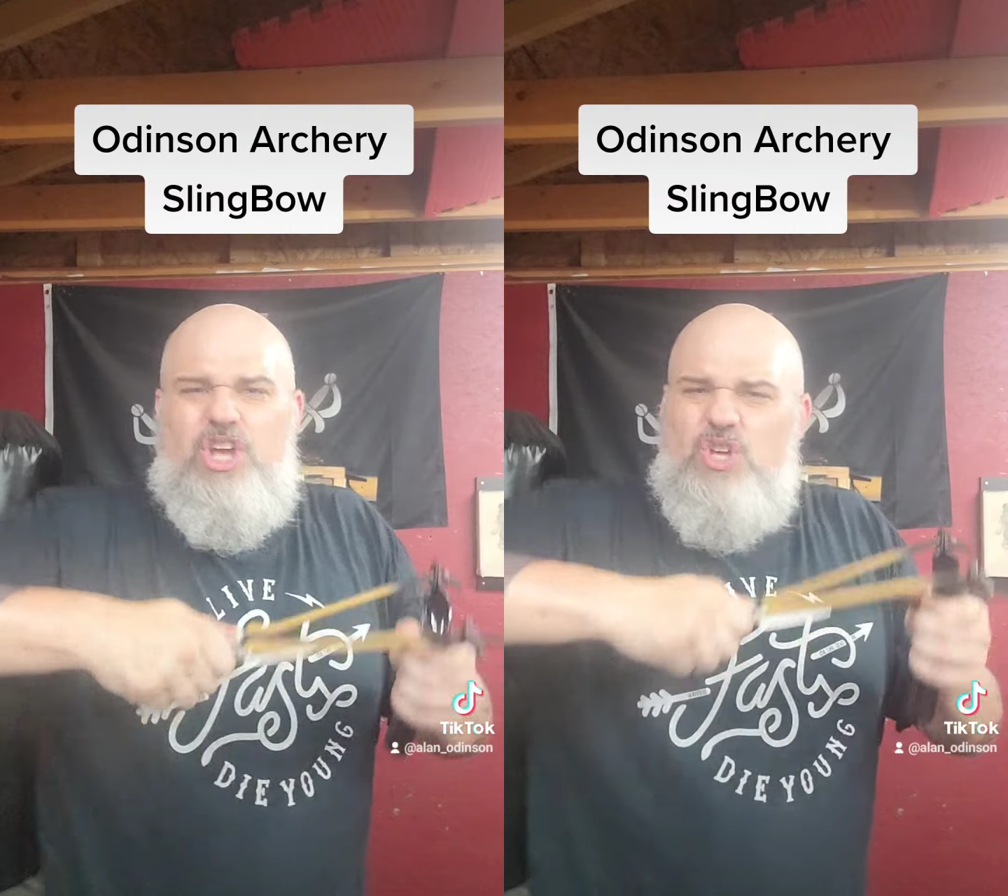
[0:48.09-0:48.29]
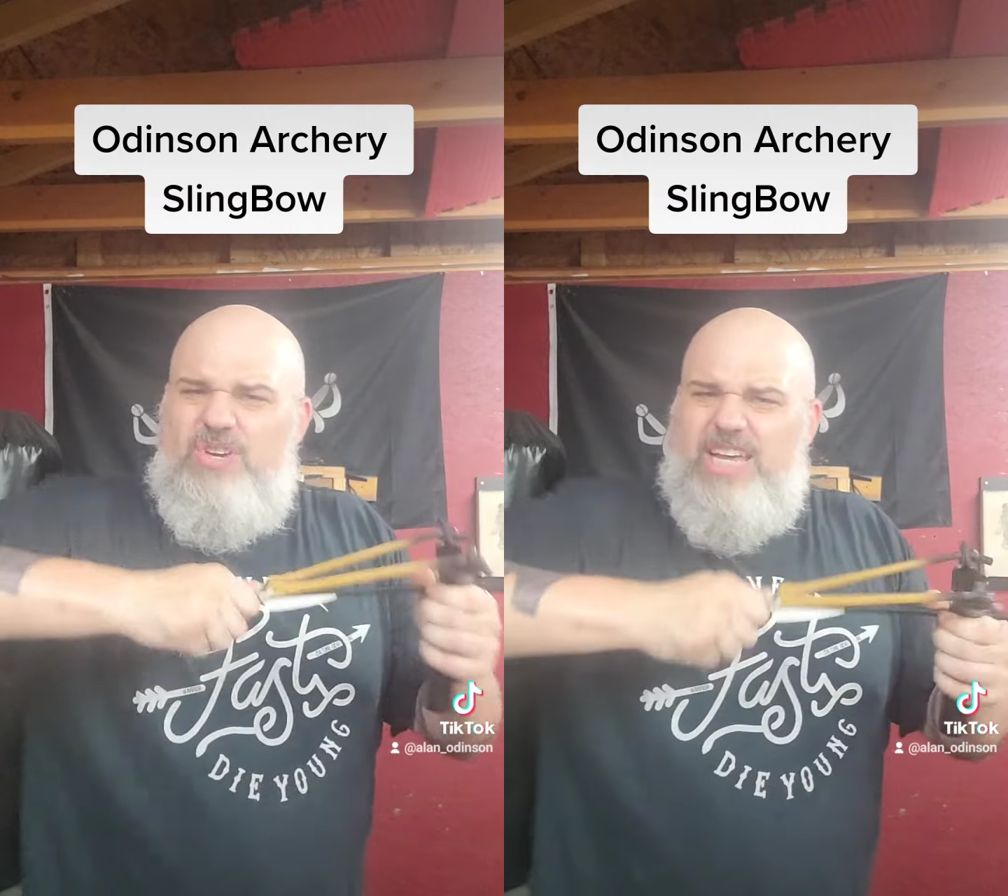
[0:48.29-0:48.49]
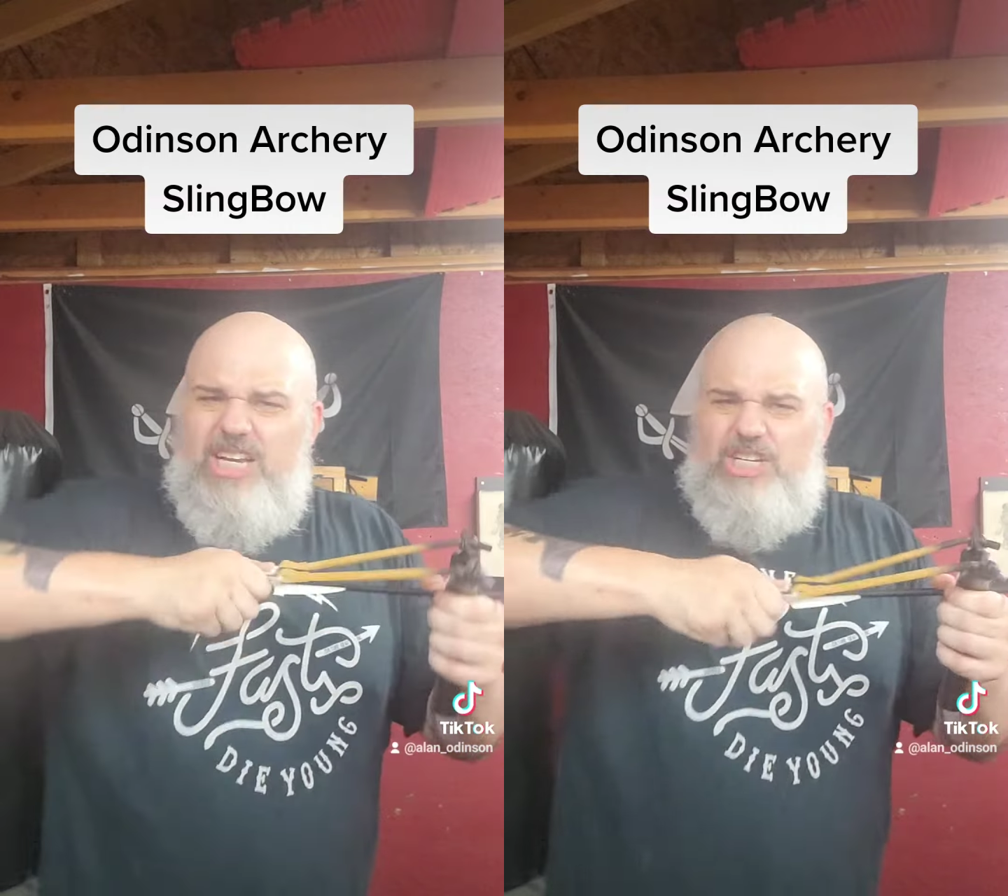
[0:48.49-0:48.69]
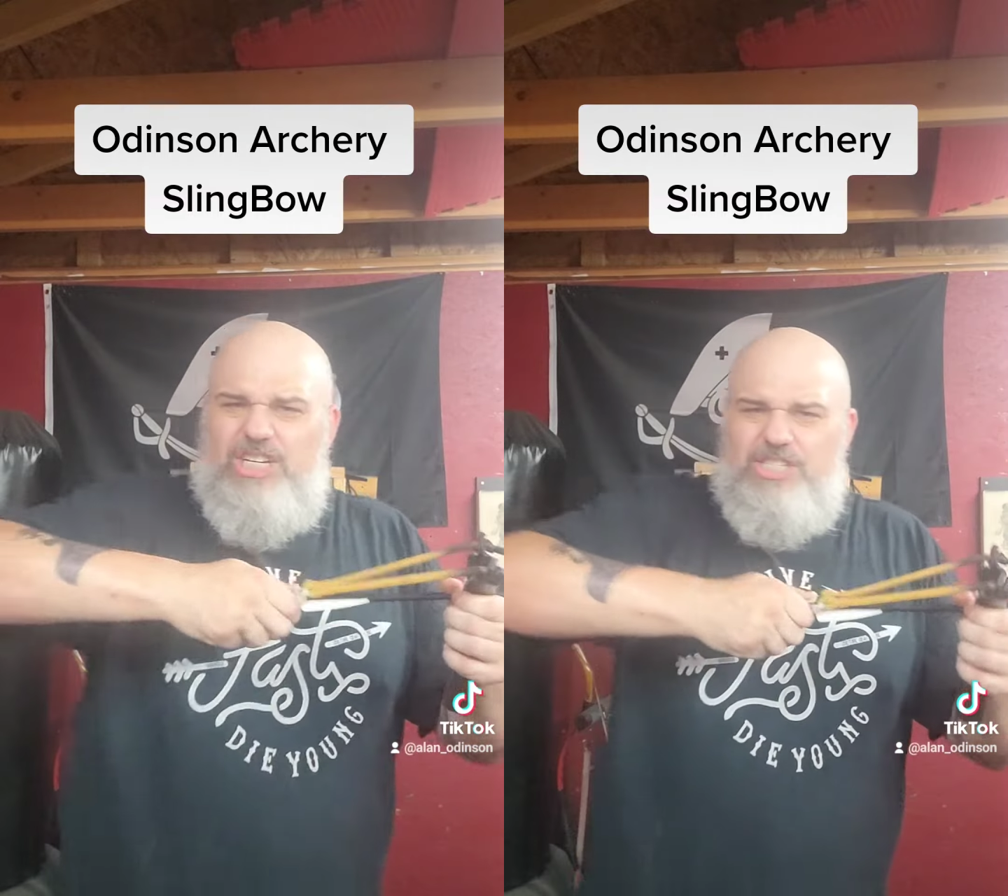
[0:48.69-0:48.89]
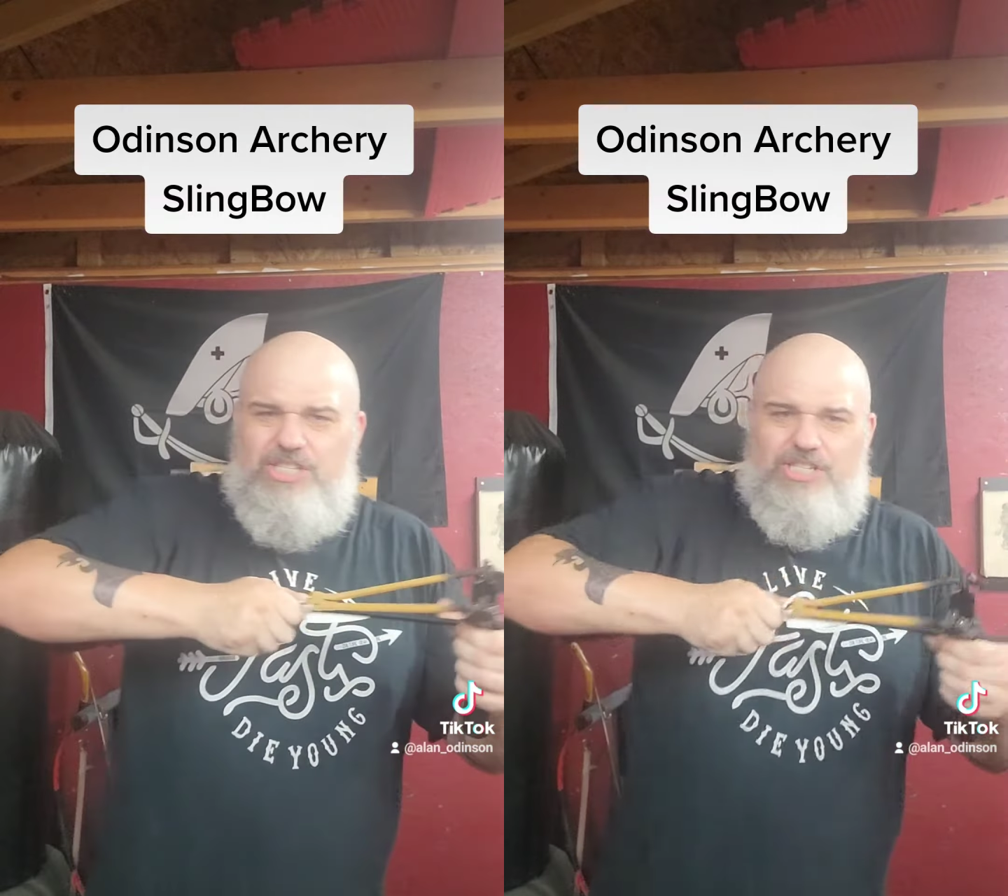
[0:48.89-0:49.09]
you can get a
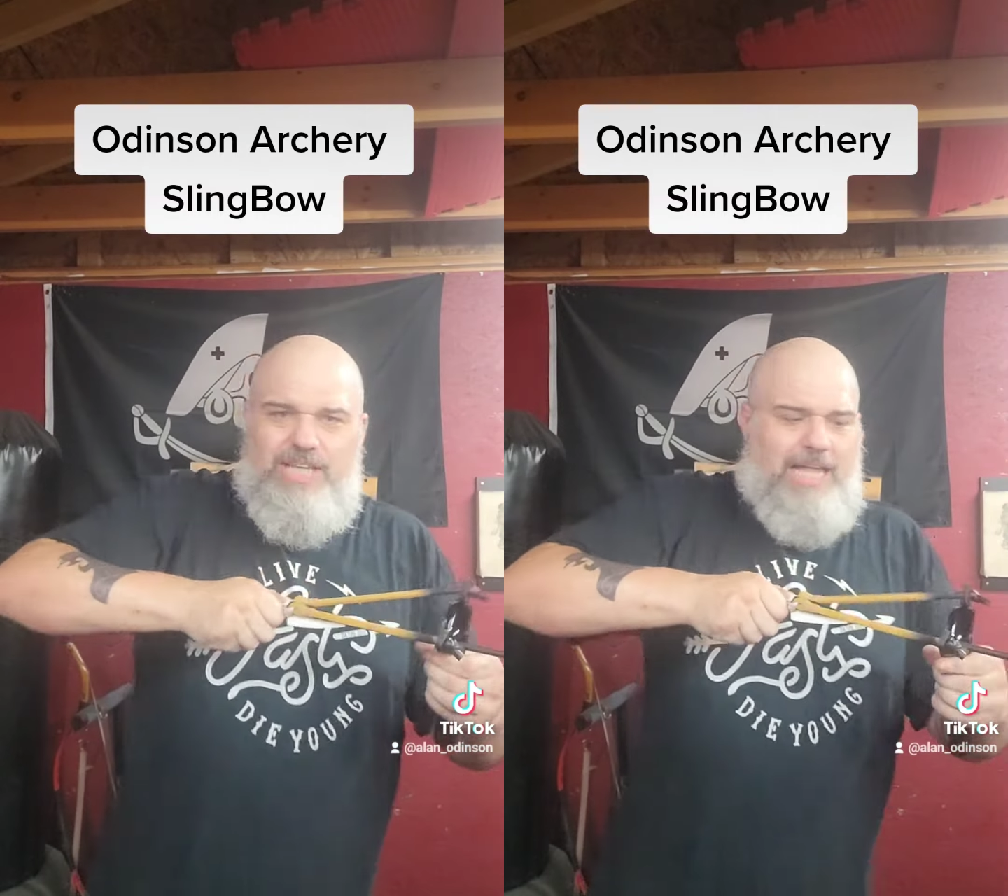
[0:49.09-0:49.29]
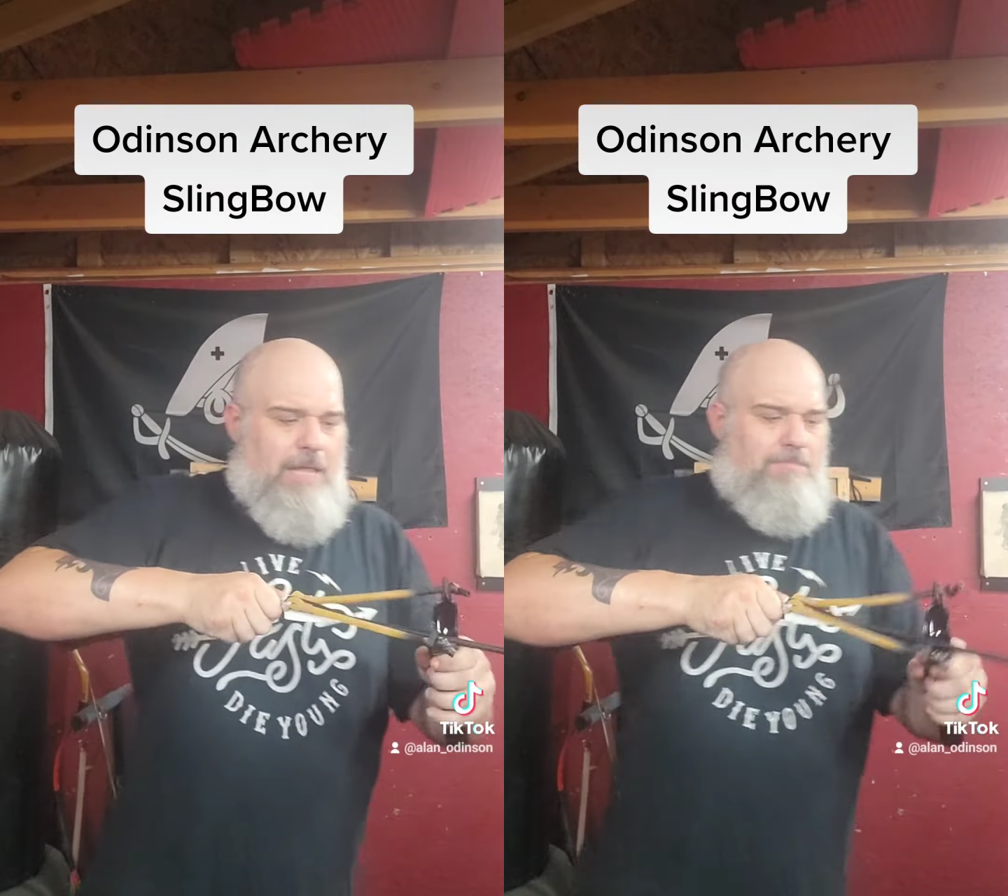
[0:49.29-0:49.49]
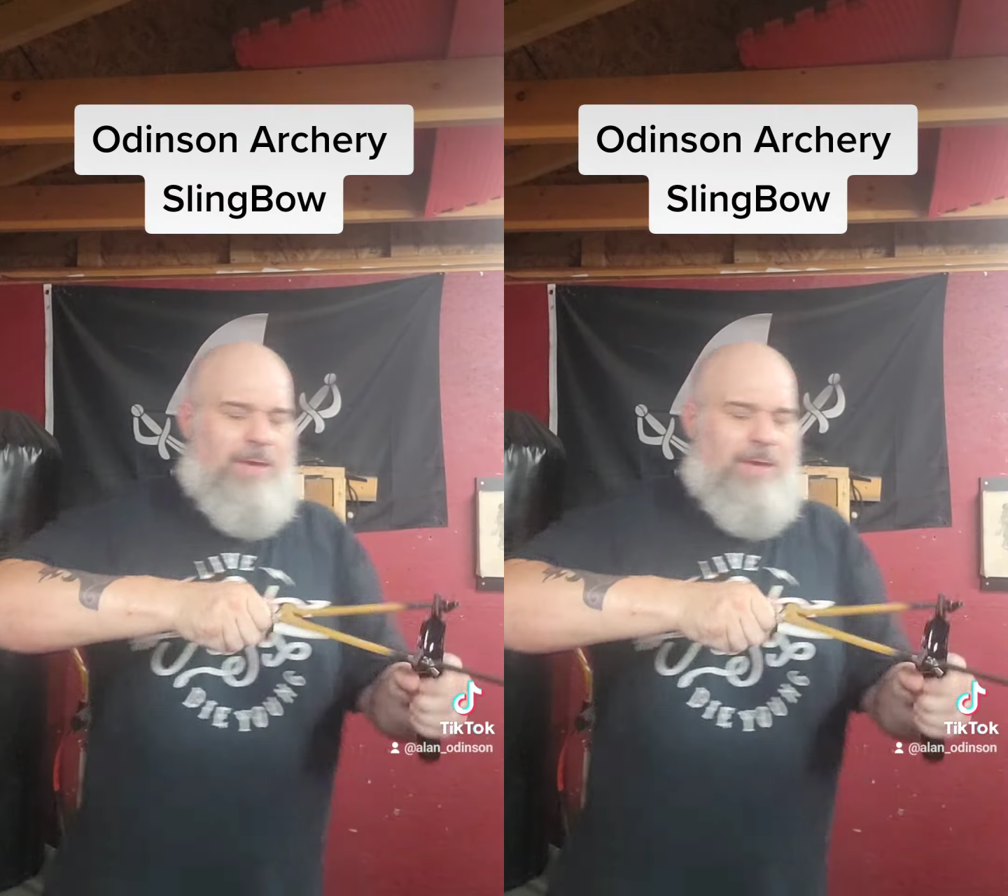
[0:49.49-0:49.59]
good solid